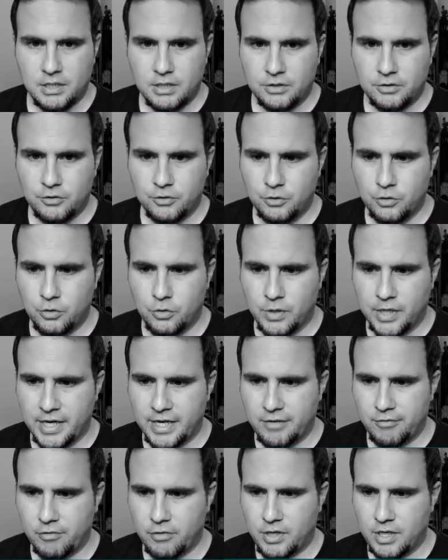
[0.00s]
to
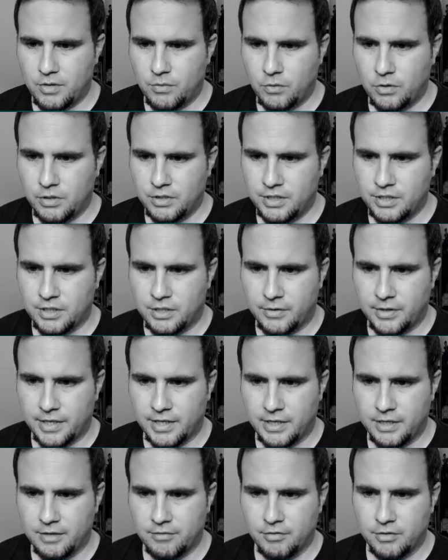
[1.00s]
whatever I want here. I
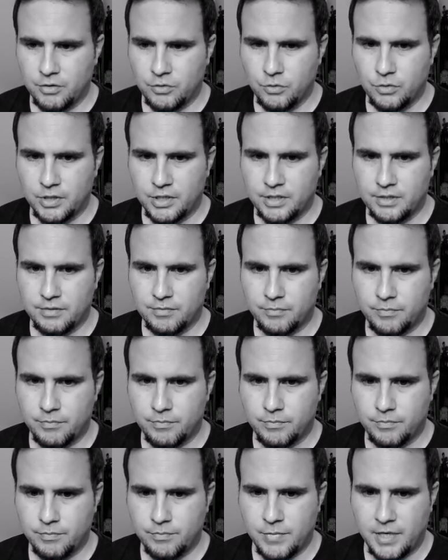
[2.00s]
can even do it
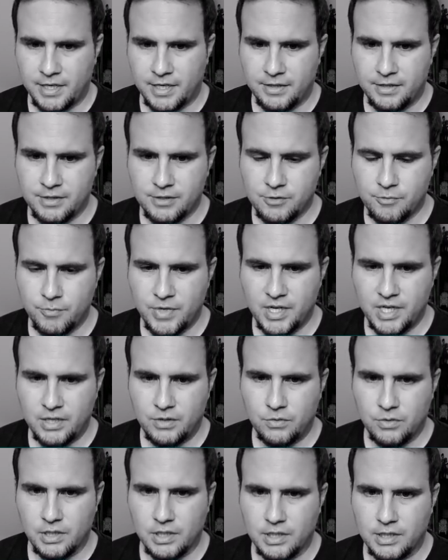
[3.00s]
like this
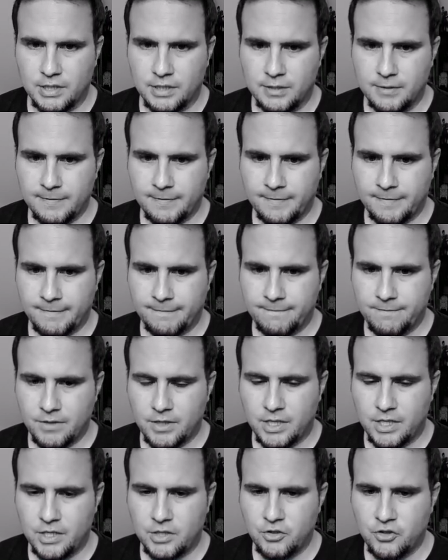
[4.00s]
manually
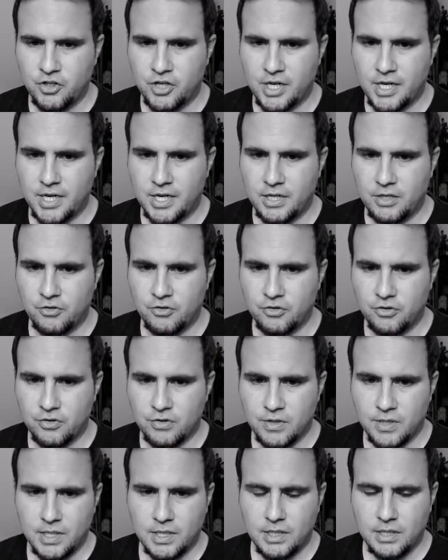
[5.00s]
and change
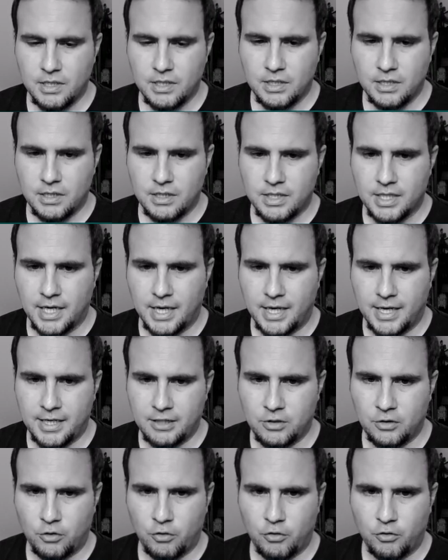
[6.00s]
the
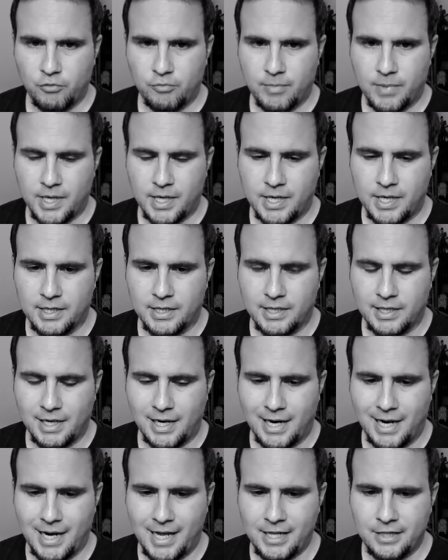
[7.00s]
height of my
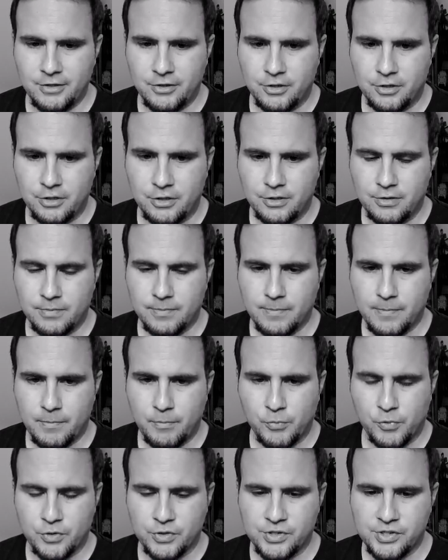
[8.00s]
ladder
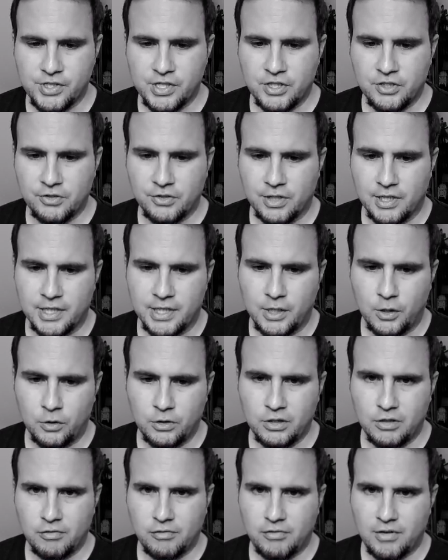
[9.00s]
procedurally
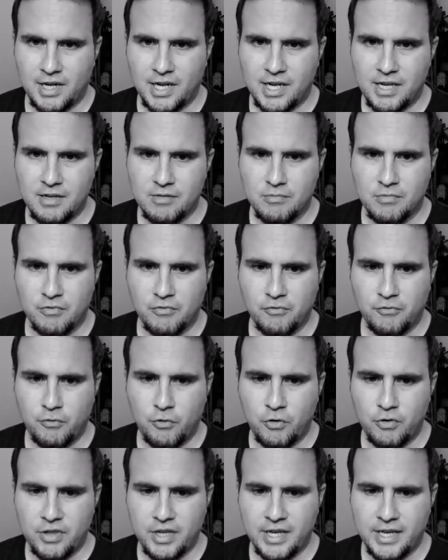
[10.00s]
on the fly
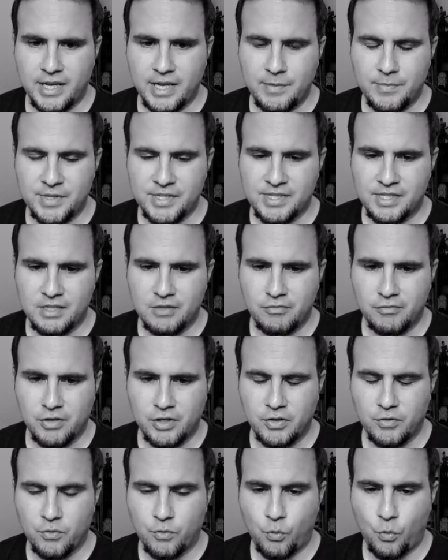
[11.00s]
before the game is
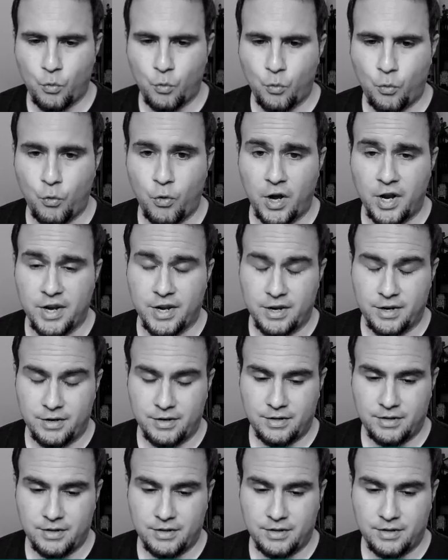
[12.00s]
even run,